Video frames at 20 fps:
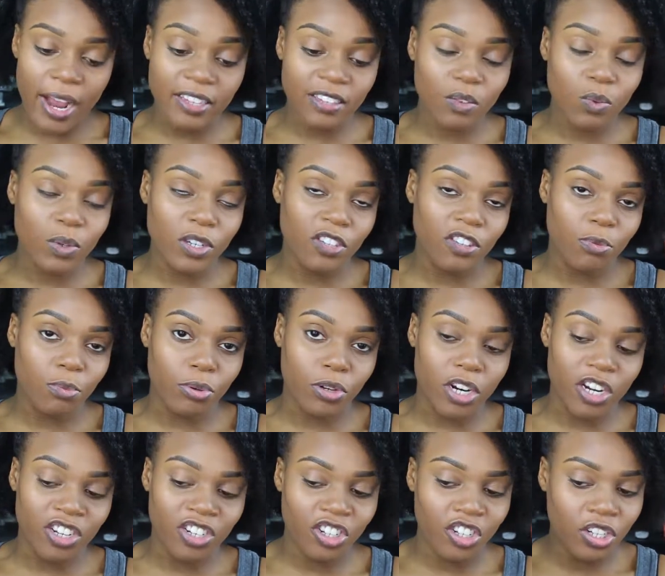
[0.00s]
I squeeze the
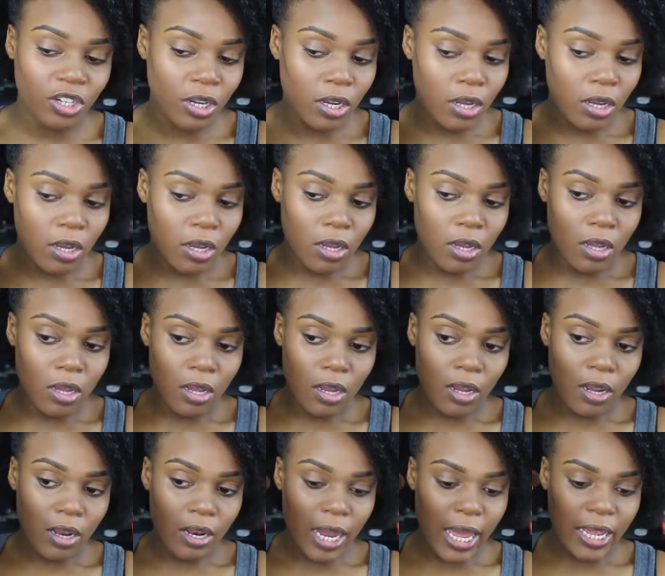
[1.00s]
brush
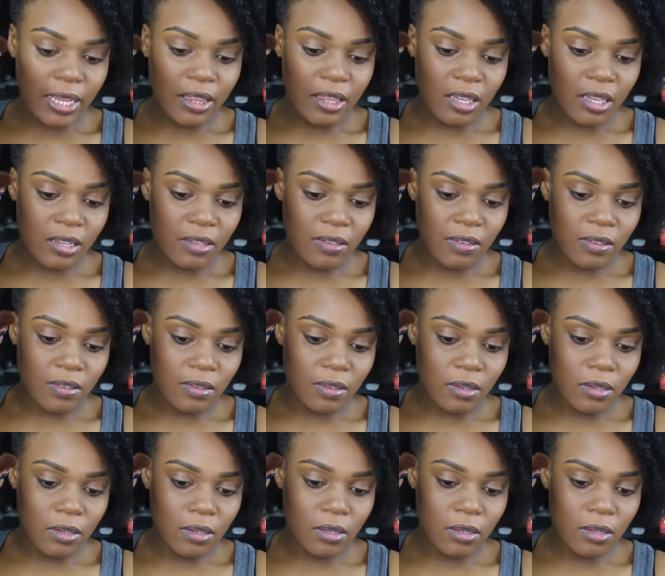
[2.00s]
like this,